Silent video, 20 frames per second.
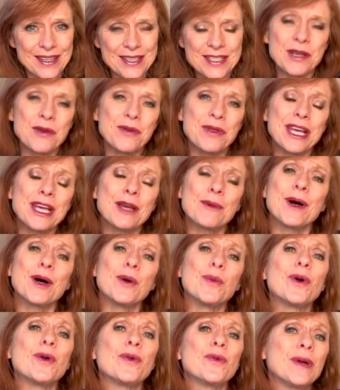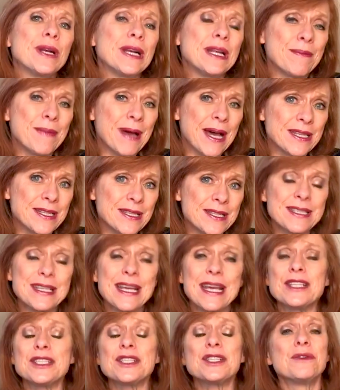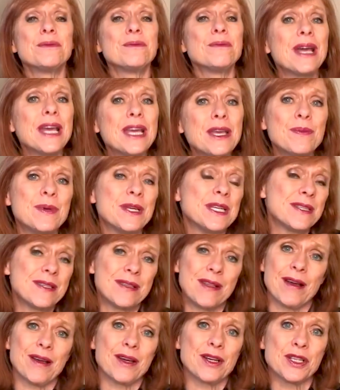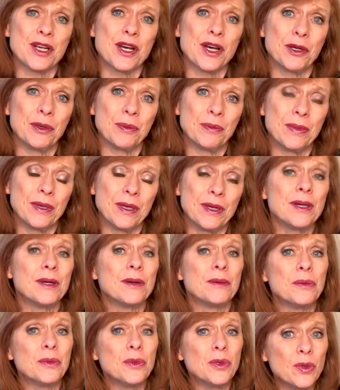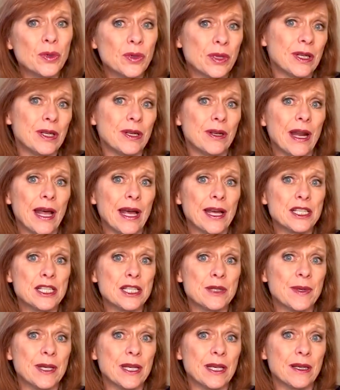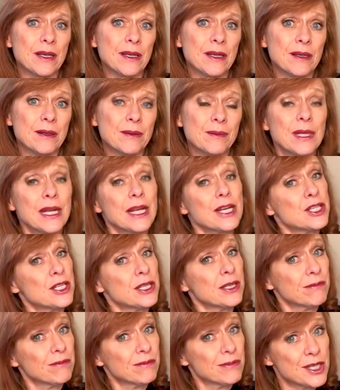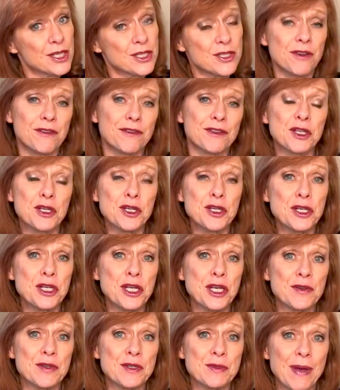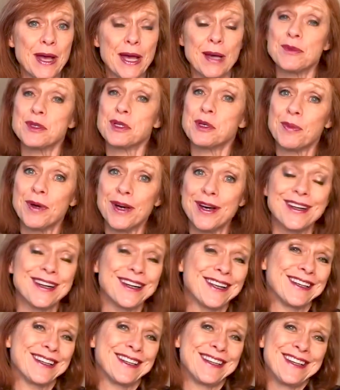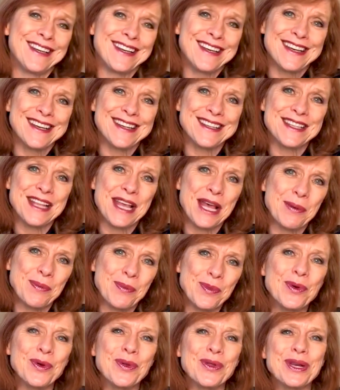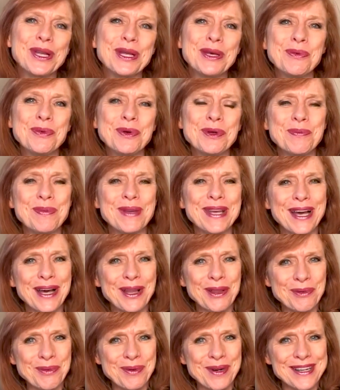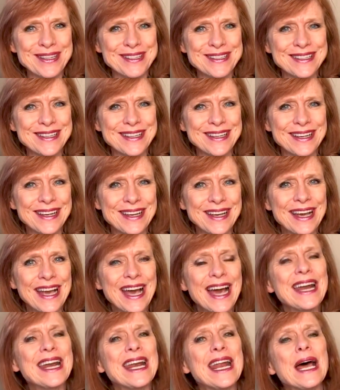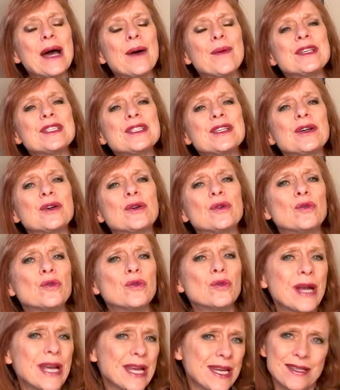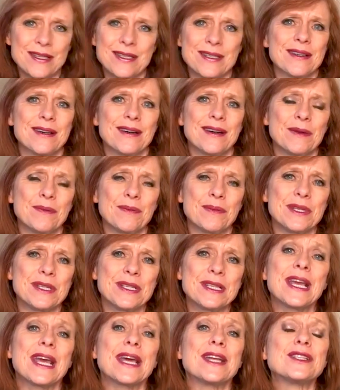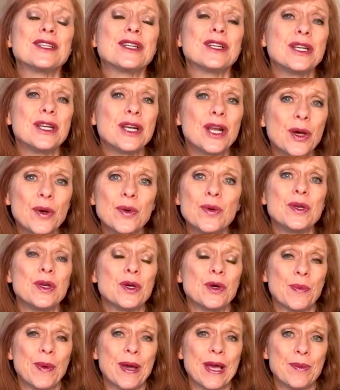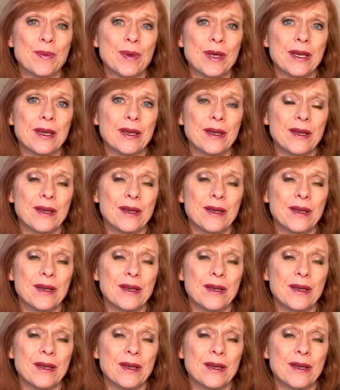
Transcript: So think about what really matters. Yes, you may be stuck at home more than you'd like to be, but actually there's often good news. Perhaps your partner is there more than he would be otherwise. And now is a great time to get to know your baby.